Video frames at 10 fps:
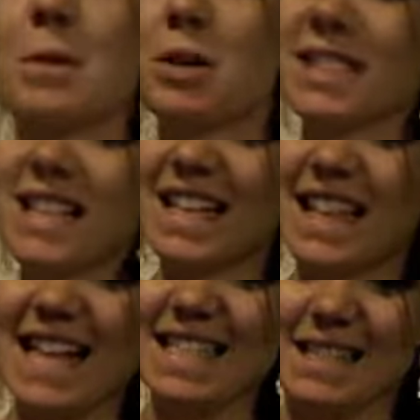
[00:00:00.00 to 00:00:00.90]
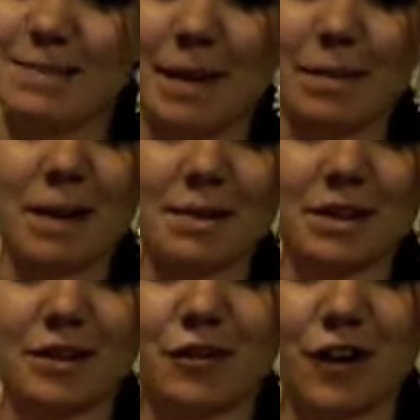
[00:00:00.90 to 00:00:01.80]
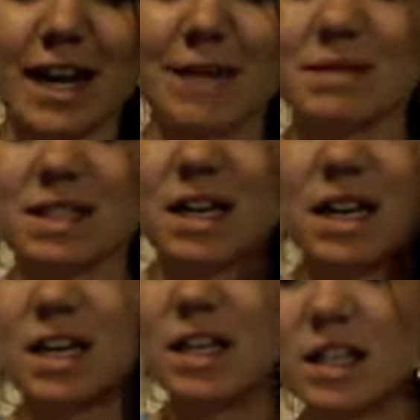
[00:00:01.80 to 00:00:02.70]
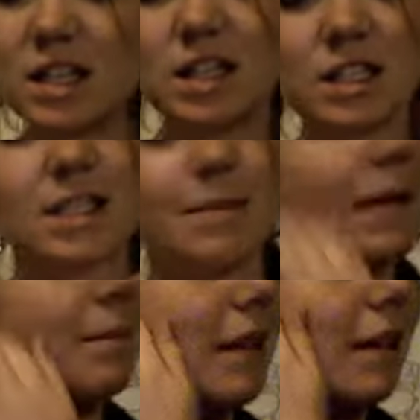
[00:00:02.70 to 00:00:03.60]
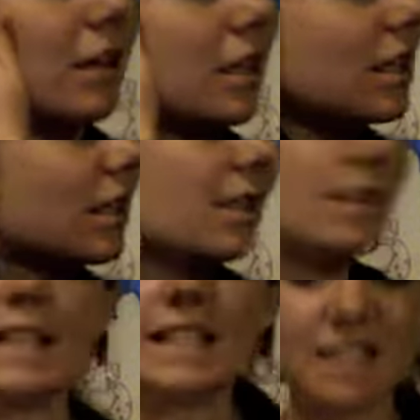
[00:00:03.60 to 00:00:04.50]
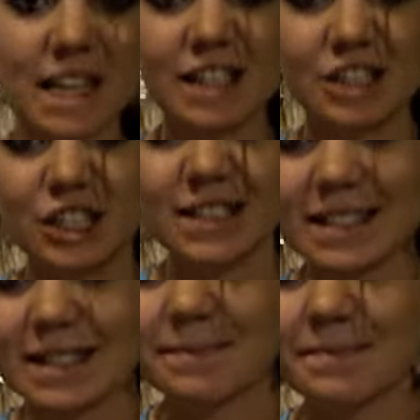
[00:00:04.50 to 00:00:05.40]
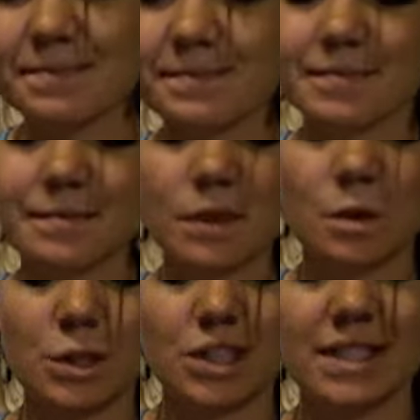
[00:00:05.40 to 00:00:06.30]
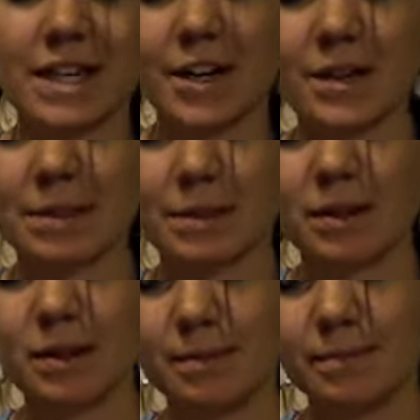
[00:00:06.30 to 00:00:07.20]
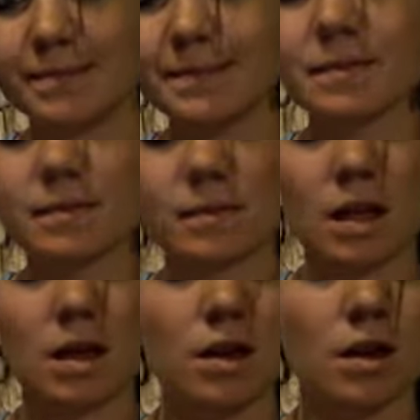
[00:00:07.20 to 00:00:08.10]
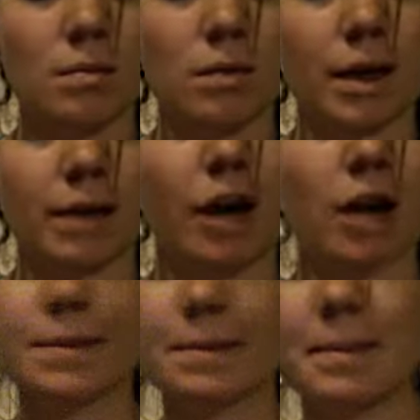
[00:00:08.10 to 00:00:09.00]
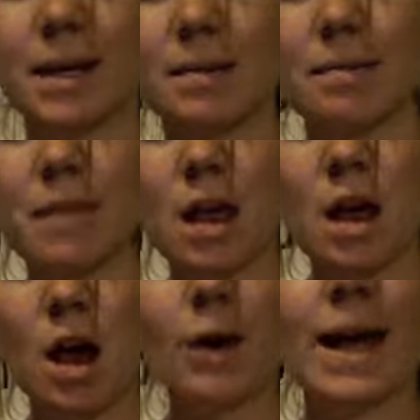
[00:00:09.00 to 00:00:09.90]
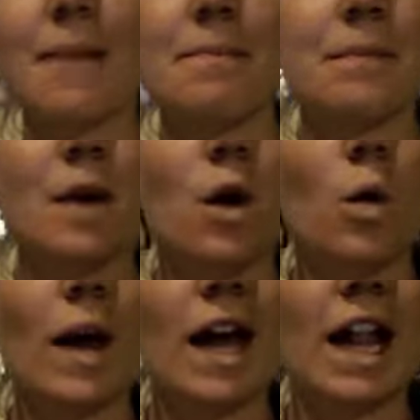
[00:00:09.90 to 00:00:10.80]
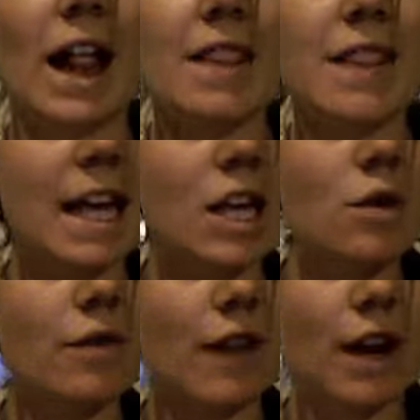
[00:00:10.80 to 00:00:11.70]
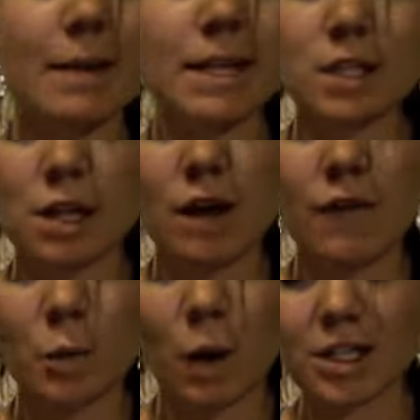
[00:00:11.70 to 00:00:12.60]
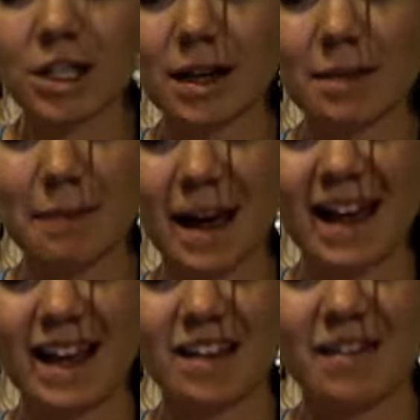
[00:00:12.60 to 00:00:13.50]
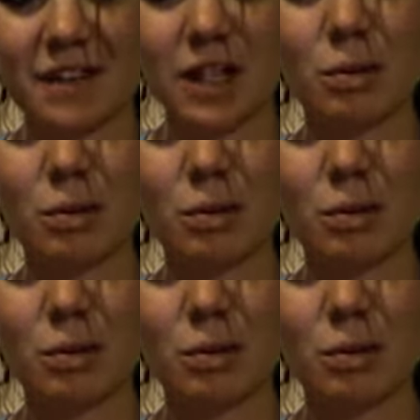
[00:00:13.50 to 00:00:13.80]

were sunglasses, but I popped out the frames to make me look intelligent, which is stereotypical and probably wrong, but okay. Well, thank you very much for watching my video